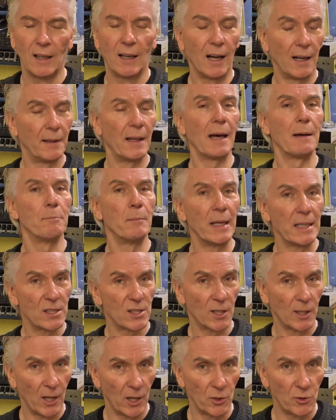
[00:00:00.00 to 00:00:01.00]
and that
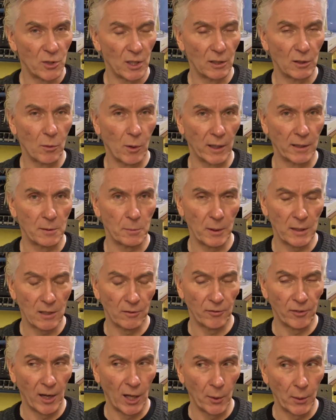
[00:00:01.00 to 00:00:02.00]
means losing quite a bit
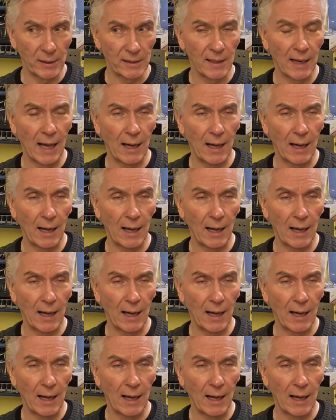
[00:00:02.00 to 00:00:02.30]
of fluid.